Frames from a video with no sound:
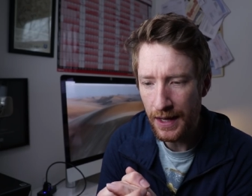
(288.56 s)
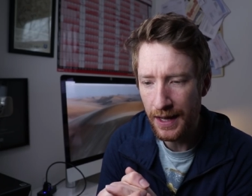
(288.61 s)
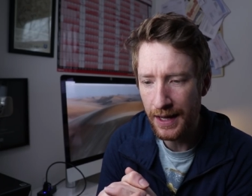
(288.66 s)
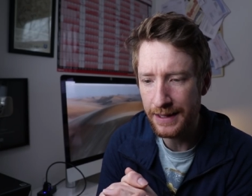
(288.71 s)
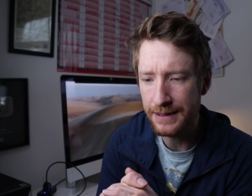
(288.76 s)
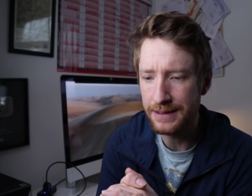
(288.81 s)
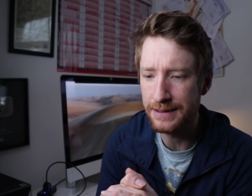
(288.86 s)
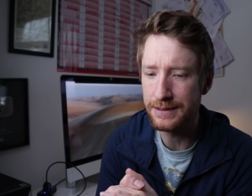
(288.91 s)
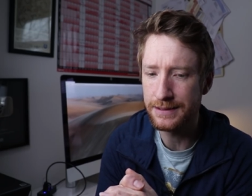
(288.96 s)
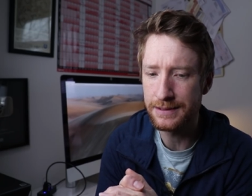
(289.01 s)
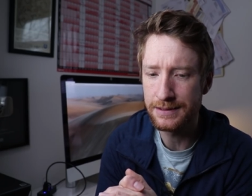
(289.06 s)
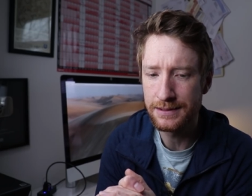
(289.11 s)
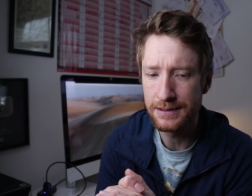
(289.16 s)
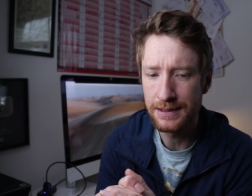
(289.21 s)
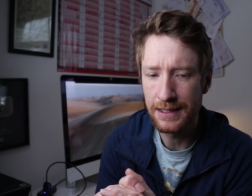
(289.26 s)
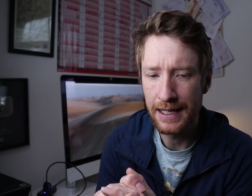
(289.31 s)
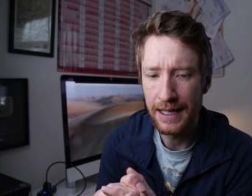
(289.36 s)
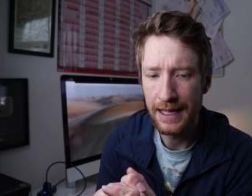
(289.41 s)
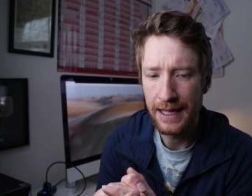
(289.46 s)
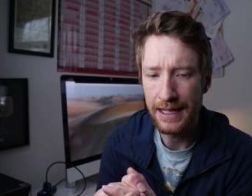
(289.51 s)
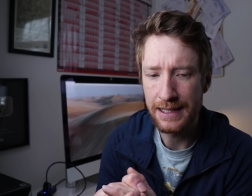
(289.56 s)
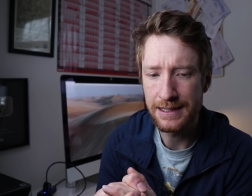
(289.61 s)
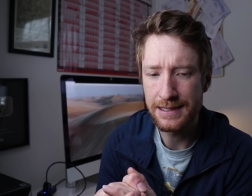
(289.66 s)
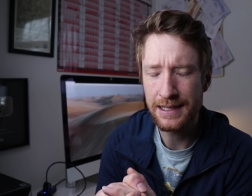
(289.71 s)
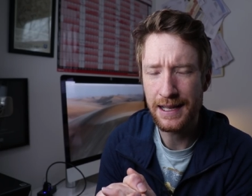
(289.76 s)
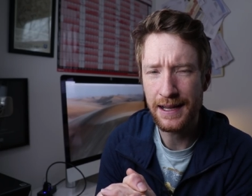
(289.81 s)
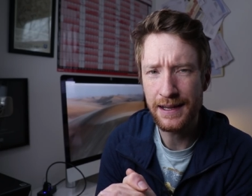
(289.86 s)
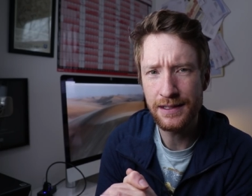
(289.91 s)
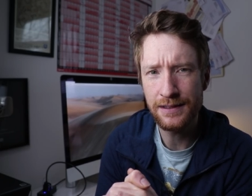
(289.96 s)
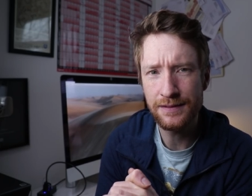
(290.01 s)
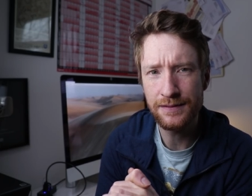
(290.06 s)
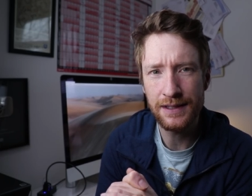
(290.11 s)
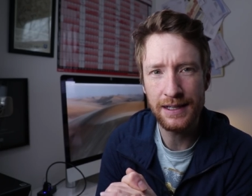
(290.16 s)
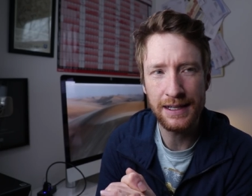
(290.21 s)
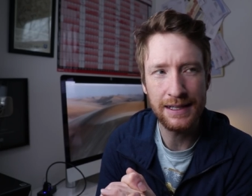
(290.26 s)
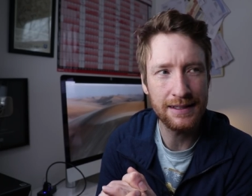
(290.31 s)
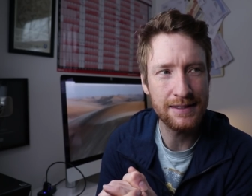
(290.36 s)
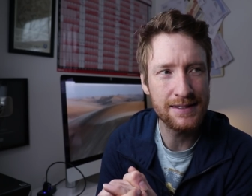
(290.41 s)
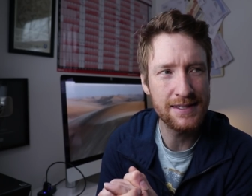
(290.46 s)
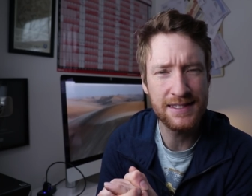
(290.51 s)
and it's kind of
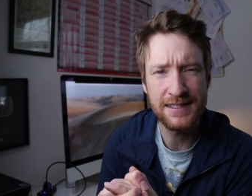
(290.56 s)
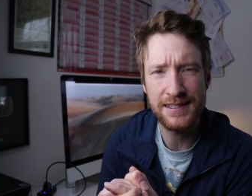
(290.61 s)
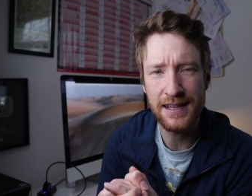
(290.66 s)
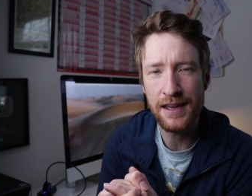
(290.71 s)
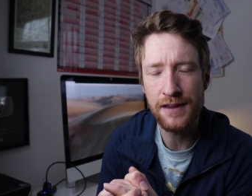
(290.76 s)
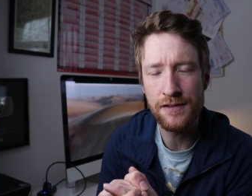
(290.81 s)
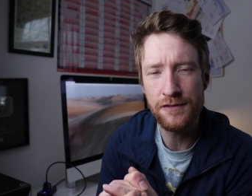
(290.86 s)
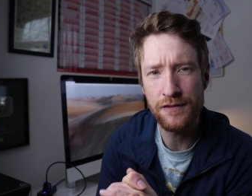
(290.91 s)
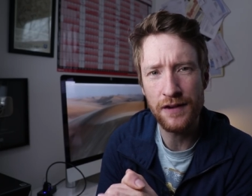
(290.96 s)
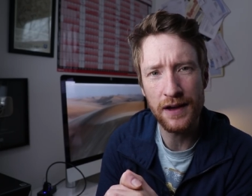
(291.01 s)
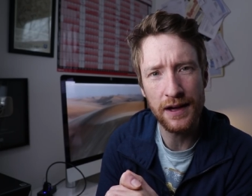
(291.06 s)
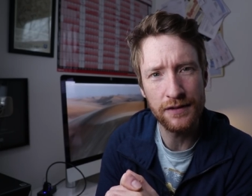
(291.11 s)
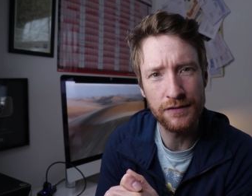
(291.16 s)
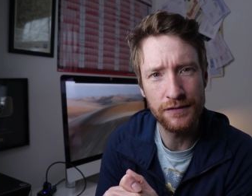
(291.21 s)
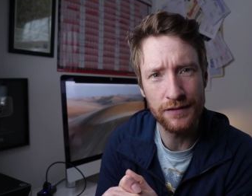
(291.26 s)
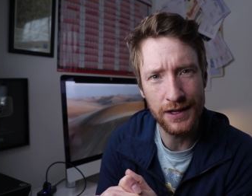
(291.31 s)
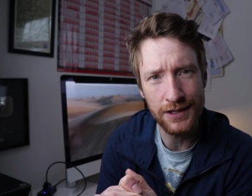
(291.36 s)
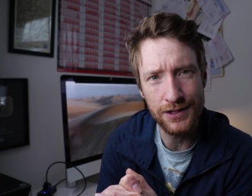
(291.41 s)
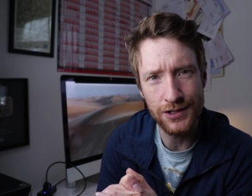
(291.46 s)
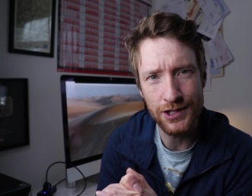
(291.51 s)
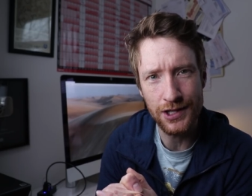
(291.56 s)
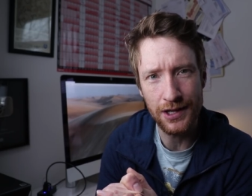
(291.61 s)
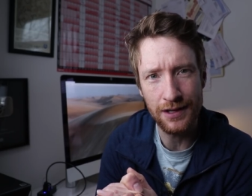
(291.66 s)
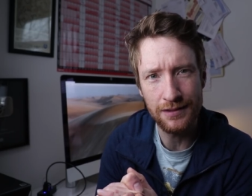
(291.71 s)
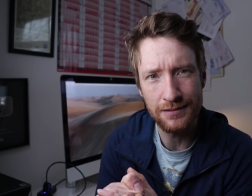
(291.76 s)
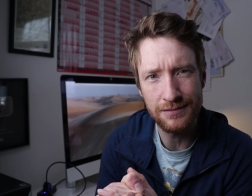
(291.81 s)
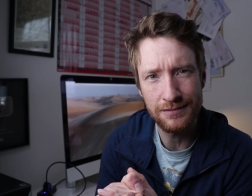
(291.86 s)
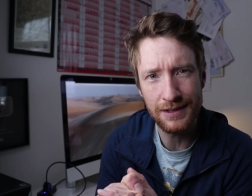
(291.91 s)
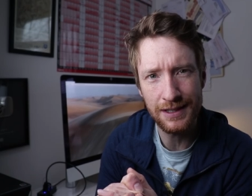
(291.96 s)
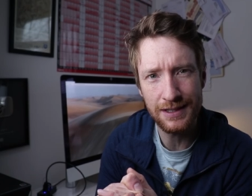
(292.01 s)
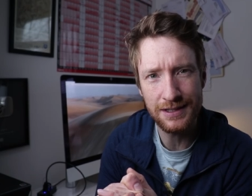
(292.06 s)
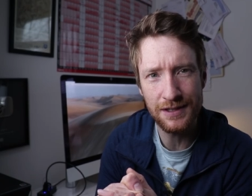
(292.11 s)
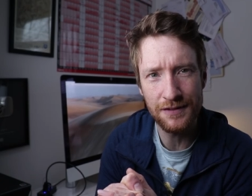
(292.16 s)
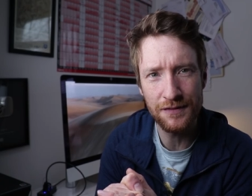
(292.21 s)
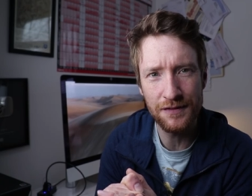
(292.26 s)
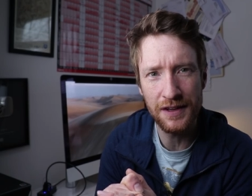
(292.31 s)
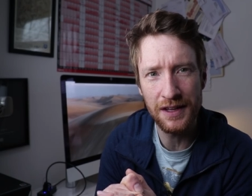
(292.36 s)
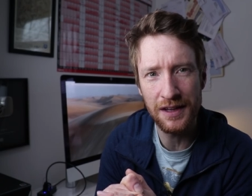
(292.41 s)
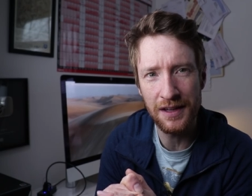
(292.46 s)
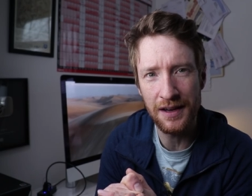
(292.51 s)
like safe adventure that's the
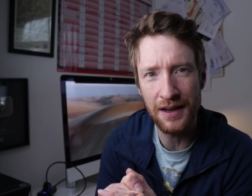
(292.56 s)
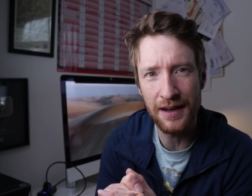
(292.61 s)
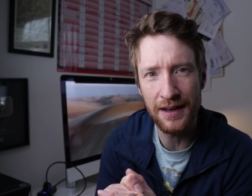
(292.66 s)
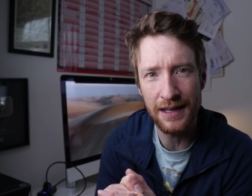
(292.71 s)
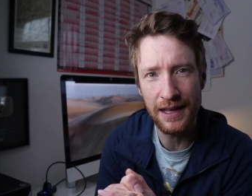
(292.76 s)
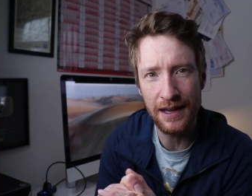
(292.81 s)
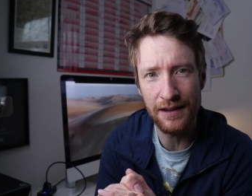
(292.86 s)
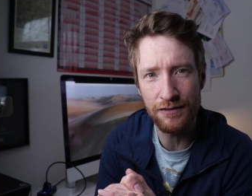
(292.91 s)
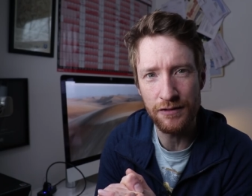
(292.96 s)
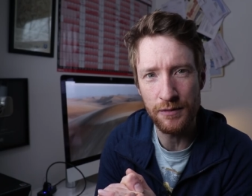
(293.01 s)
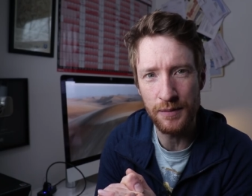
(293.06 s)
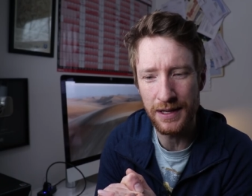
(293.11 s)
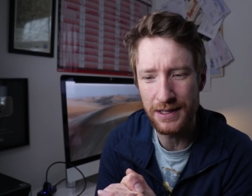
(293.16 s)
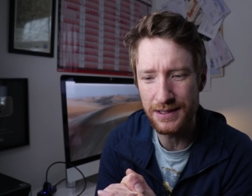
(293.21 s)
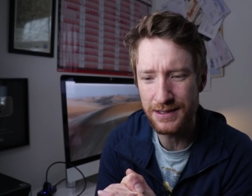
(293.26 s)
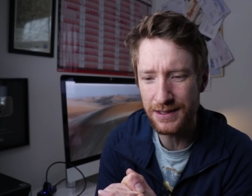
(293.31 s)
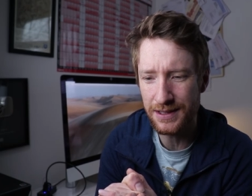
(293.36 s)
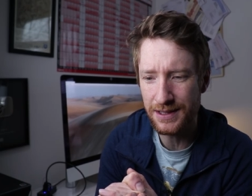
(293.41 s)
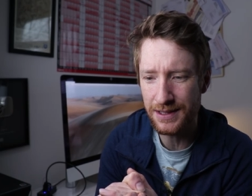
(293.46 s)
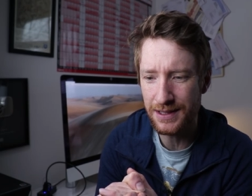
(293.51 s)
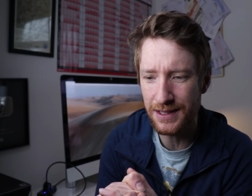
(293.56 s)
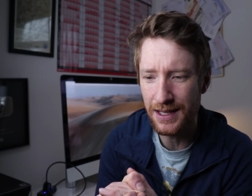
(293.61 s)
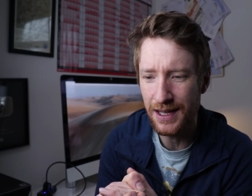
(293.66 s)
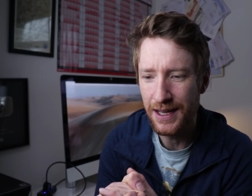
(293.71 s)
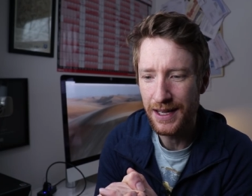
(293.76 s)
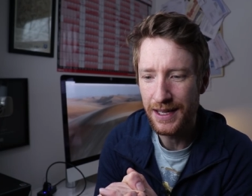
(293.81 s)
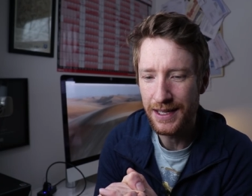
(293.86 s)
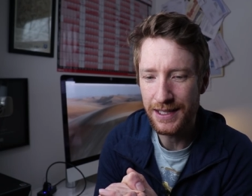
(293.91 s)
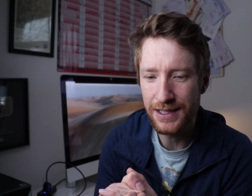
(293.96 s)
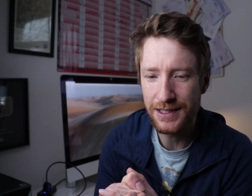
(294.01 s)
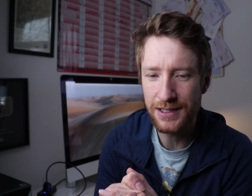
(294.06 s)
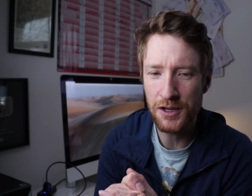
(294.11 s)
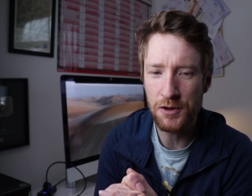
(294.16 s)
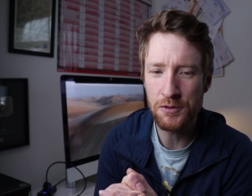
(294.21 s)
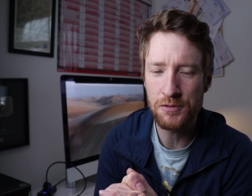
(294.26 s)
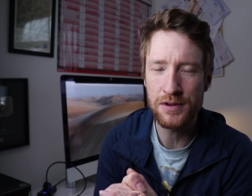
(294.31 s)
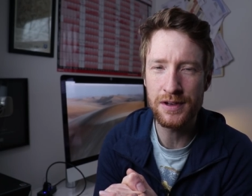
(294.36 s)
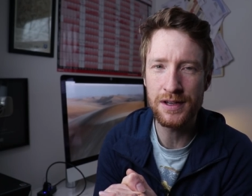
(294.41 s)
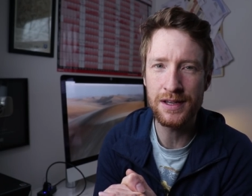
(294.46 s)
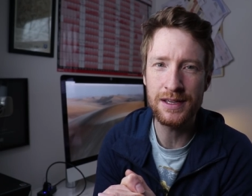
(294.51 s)
feeling I get from it so you you
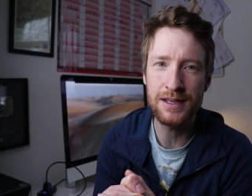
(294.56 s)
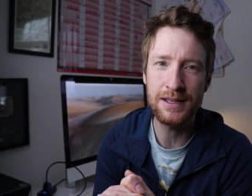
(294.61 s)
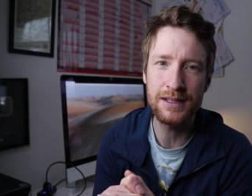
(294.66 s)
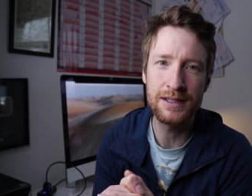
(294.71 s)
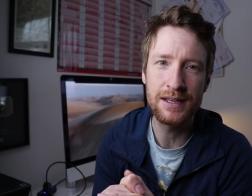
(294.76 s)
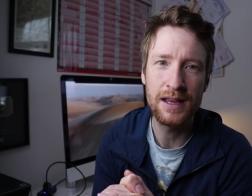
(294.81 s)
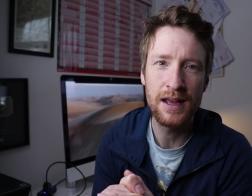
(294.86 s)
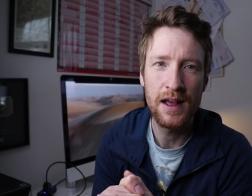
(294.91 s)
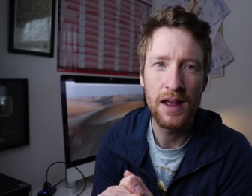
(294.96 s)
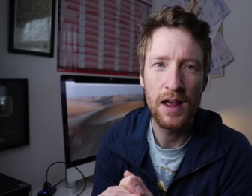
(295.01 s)
don't need